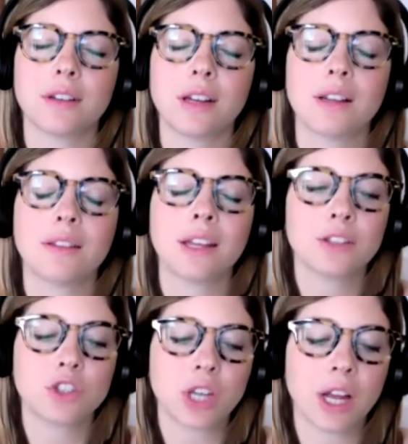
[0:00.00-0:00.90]
And
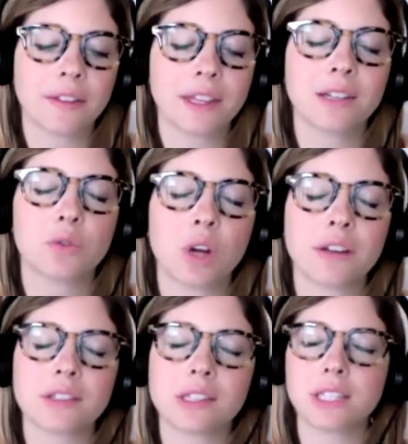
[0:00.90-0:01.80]
then gently
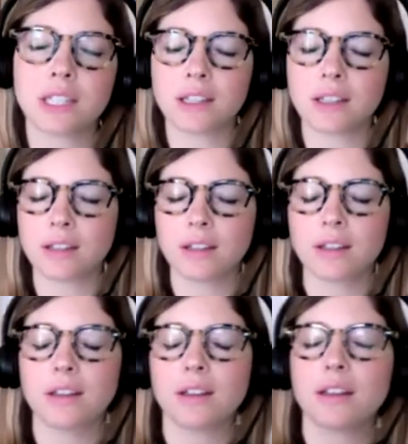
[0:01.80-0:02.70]
resting
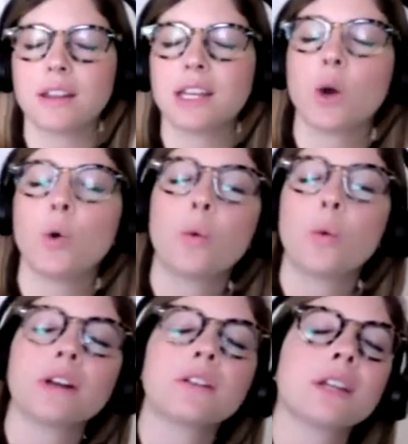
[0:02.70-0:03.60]
the
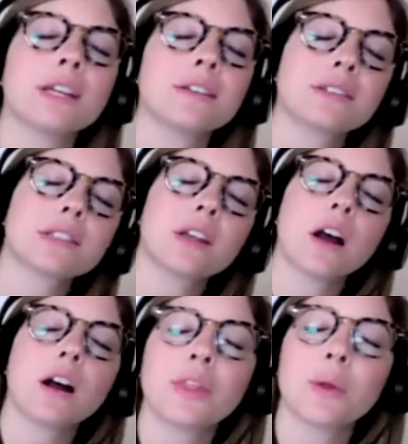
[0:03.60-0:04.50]
awareness
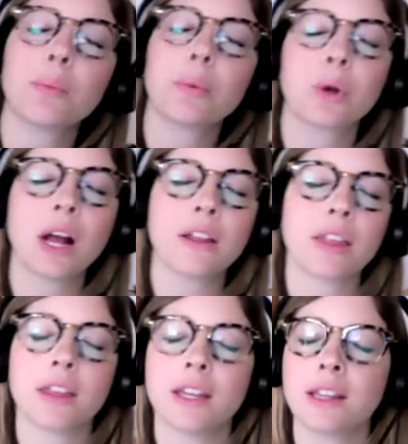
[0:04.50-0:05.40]
on the
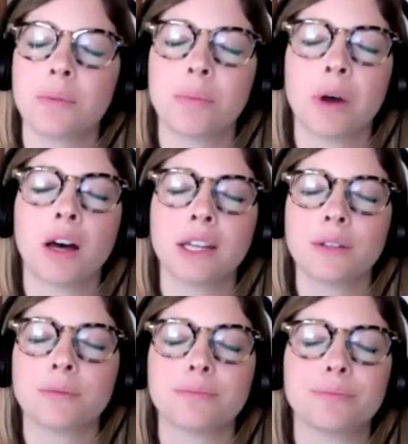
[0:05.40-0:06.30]
breath in the
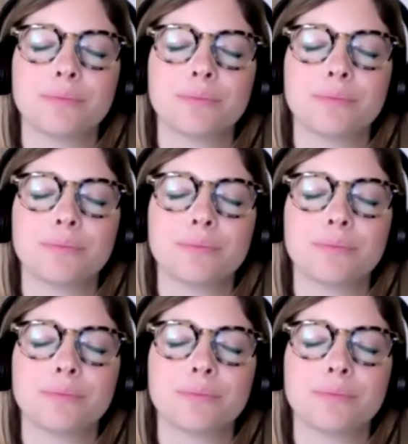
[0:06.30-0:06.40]
body.